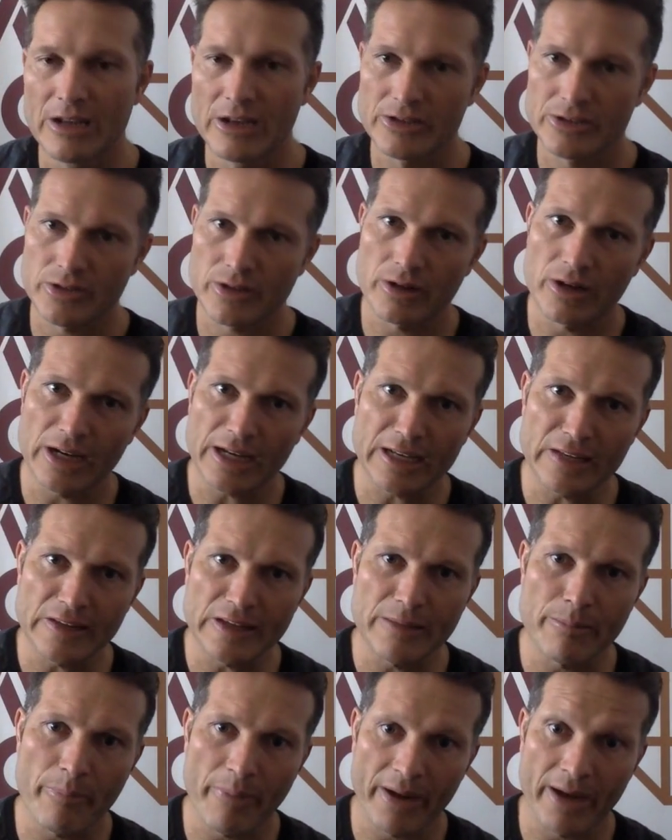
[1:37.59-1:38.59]
so that I can
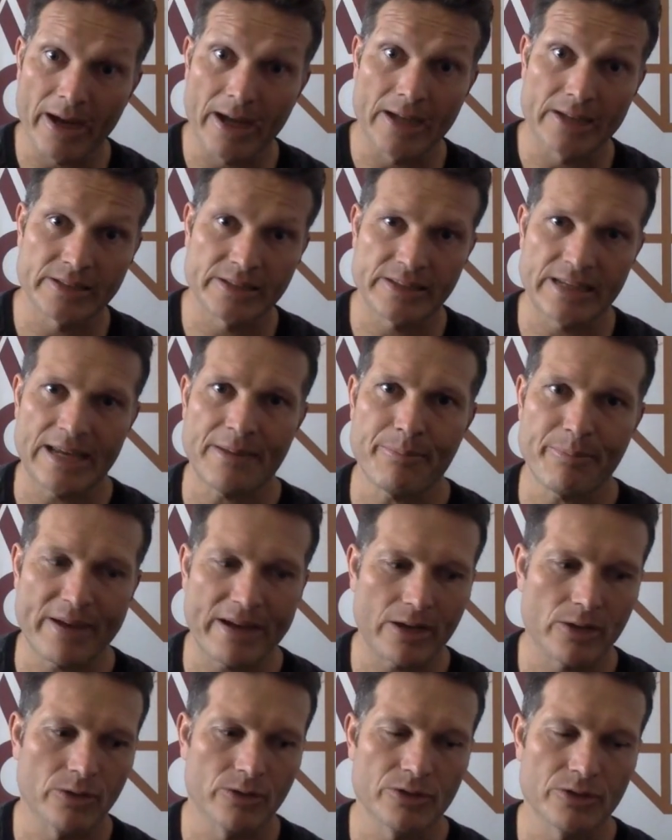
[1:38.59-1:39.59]
then pass that
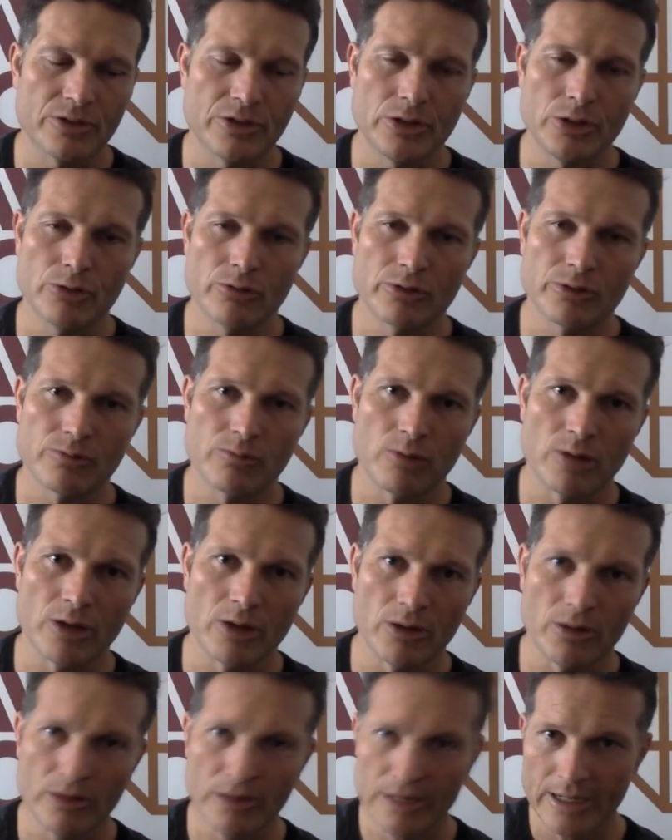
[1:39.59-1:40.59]
back onto you as
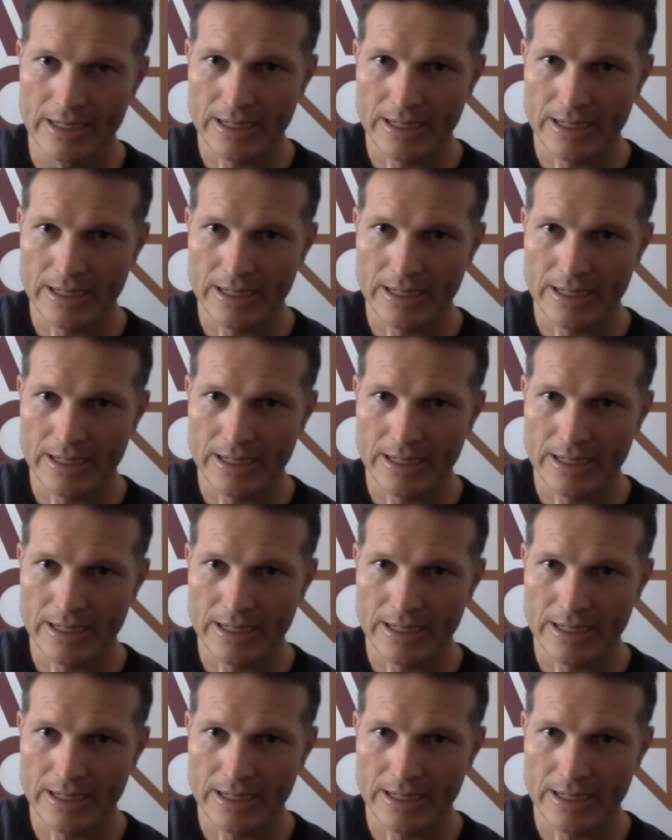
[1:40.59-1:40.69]
well,